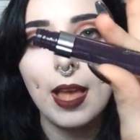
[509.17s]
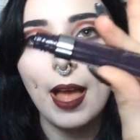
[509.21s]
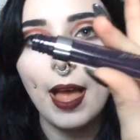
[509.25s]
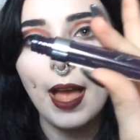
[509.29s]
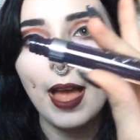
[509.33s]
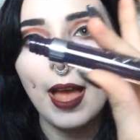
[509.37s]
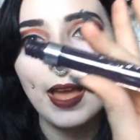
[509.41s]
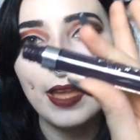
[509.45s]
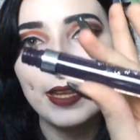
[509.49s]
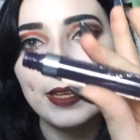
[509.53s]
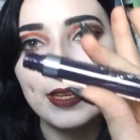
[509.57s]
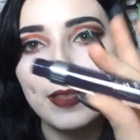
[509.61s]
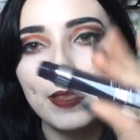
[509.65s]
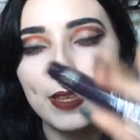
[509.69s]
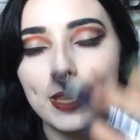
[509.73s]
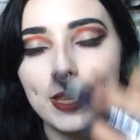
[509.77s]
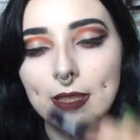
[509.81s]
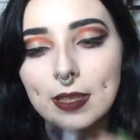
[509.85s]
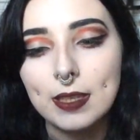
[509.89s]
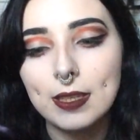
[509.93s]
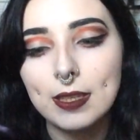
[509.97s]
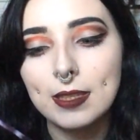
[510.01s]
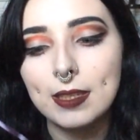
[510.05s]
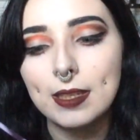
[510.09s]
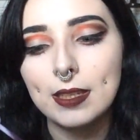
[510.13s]
And
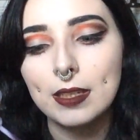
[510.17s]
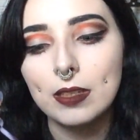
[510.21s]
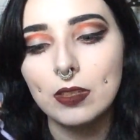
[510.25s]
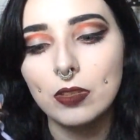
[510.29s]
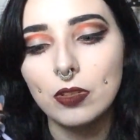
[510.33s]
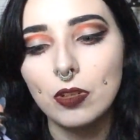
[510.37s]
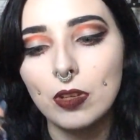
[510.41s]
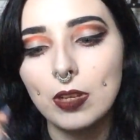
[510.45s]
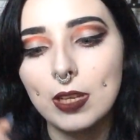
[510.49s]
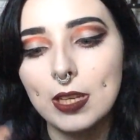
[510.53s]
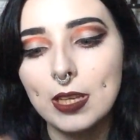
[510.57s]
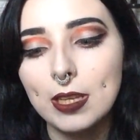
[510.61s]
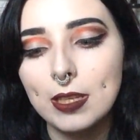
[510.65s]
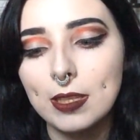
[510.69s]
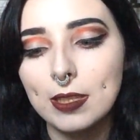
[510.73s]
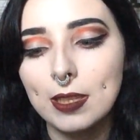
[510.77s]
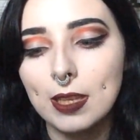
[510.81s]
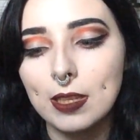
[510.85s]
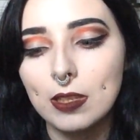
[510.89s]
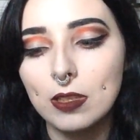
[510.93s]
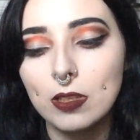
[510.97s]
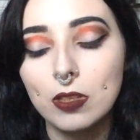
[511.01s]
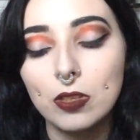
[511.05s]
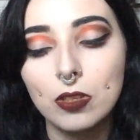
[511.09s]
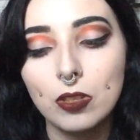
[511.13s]
these are $6.
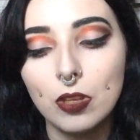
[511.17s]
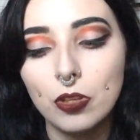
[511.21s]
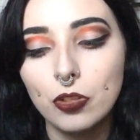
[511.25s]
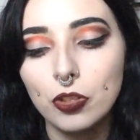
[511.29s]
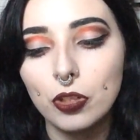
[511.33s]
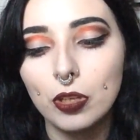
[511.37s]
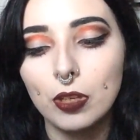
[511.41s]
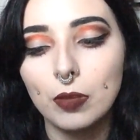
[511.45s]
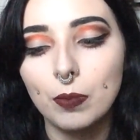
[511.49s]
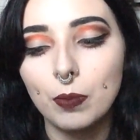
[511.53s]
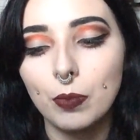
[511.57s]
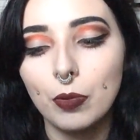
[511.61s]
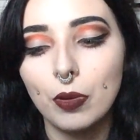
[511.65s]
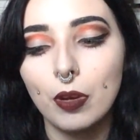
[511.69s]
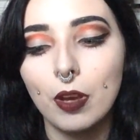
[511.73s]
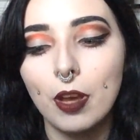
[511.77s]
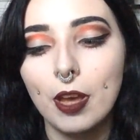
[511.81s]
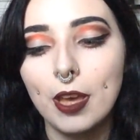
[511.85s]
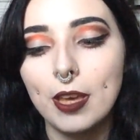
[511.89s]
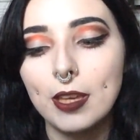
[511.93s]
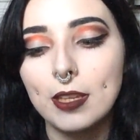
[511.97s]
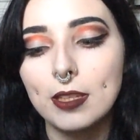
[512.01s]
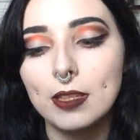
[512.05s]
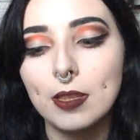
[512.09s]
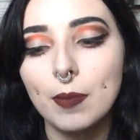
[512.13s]
That's such a good
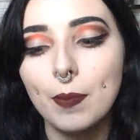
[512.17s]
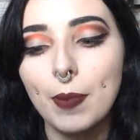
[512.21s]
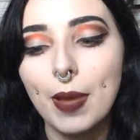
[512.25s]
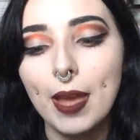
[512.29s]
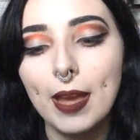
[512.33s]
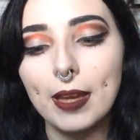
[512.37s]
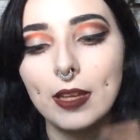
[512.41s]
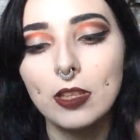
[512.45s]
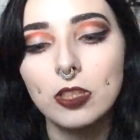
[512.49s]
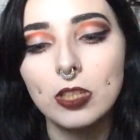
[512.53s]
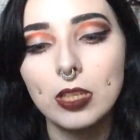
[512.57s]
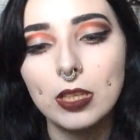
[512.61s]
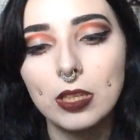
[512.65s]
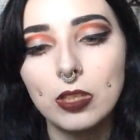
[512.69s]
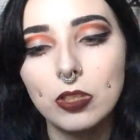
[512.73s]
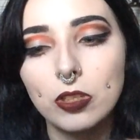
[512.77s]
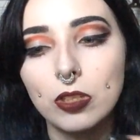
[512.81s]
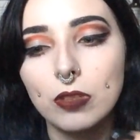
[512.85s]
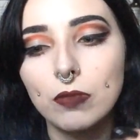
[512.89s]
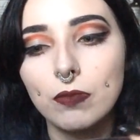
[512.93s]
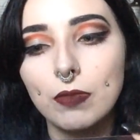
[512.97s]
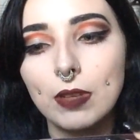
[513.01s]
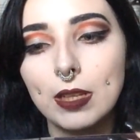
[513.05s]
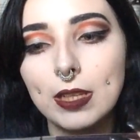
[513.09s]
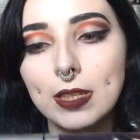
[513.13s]
price. The packaging is
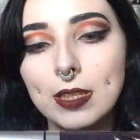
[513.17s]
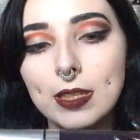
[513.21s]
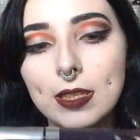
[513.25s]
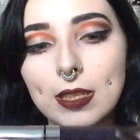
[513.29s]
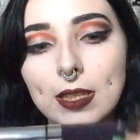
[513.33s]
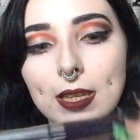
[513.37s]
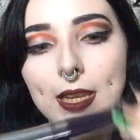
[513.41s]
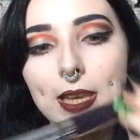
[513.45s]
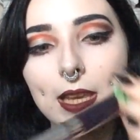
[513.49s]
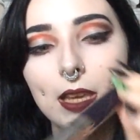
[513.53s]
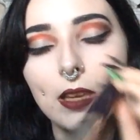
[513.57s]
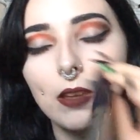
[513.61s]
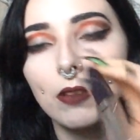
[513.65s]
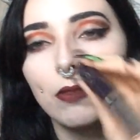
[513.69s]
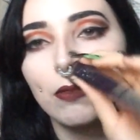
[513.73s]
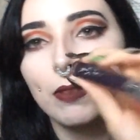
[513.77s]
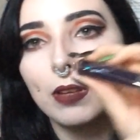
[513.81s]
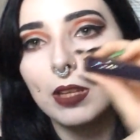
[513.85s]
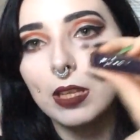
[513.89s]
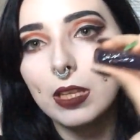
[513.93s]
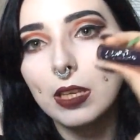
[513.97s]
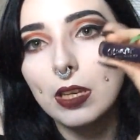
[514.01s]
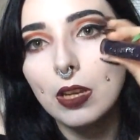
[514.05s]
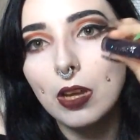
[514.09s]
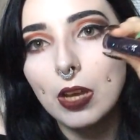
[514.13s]
just really sleek,
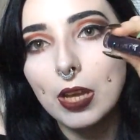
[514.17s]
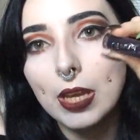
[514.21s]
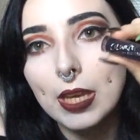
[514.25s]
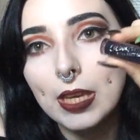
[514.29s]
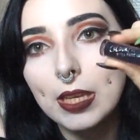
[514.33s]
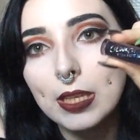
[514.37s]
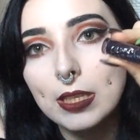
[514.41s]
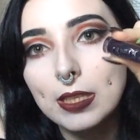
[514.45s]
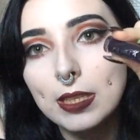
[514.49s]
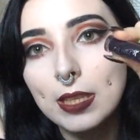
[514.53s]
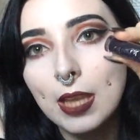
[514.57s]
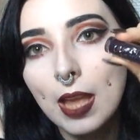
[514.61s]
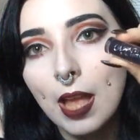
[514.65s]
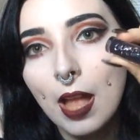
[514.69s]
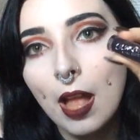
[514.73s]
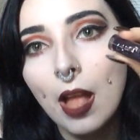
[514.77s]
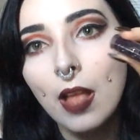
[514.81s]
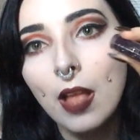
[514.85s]
really nice.